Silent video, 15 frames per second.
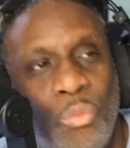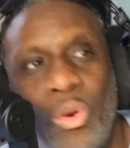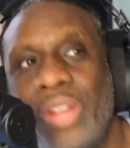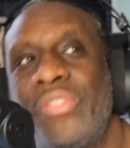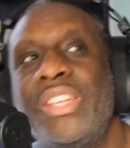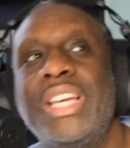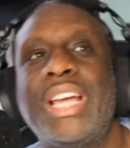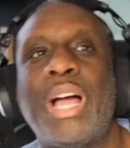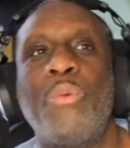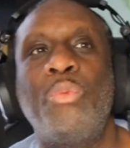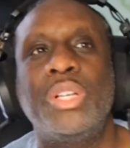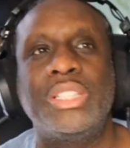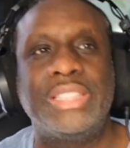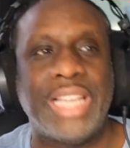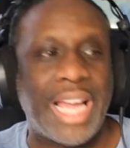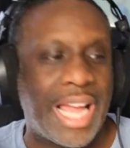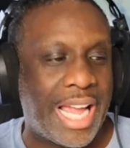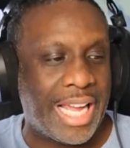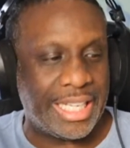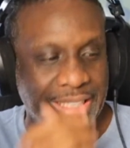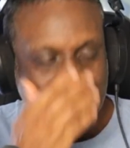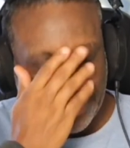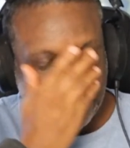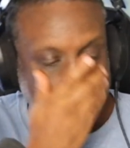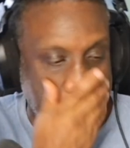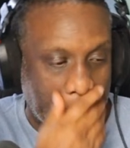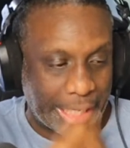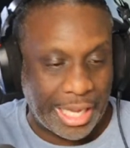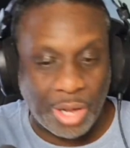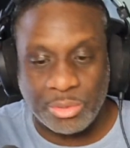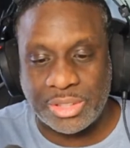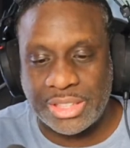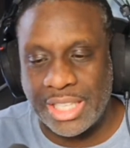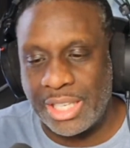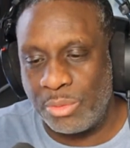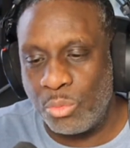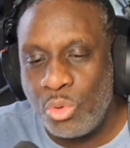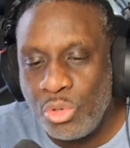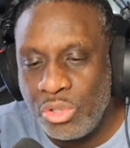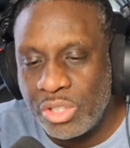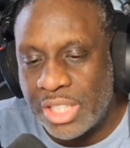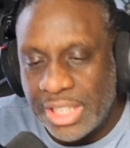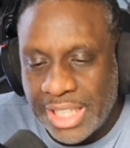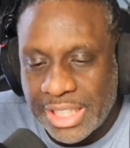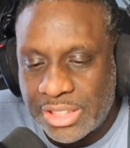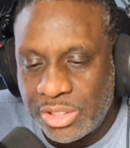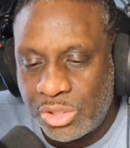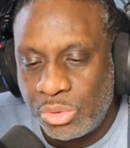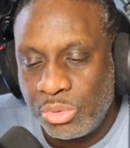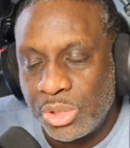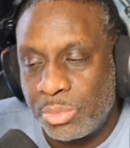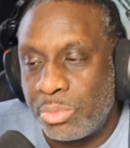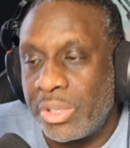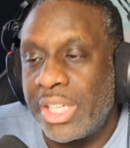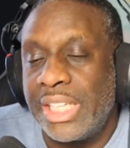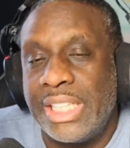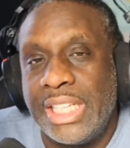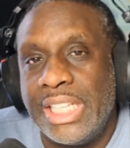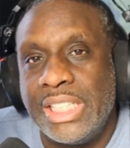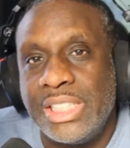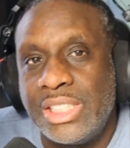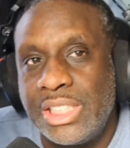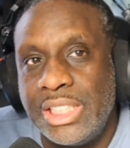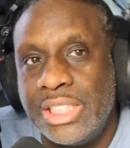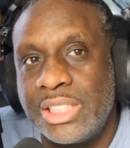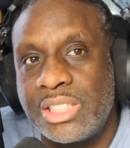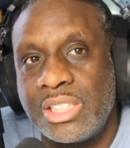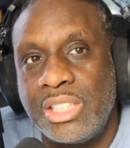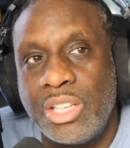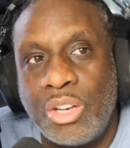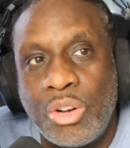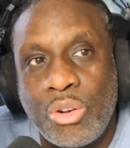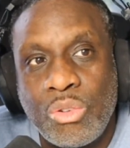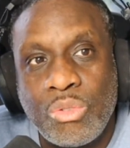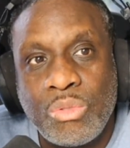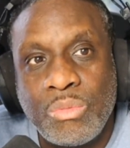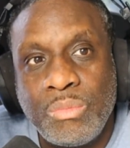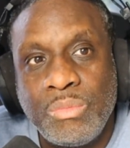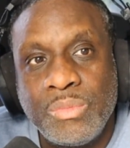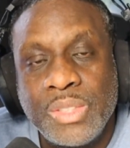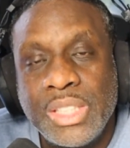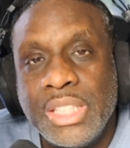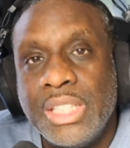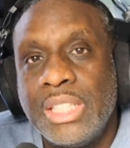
One thing I wanted to add in, like I was saying, who you connected to is bringing energy into your home.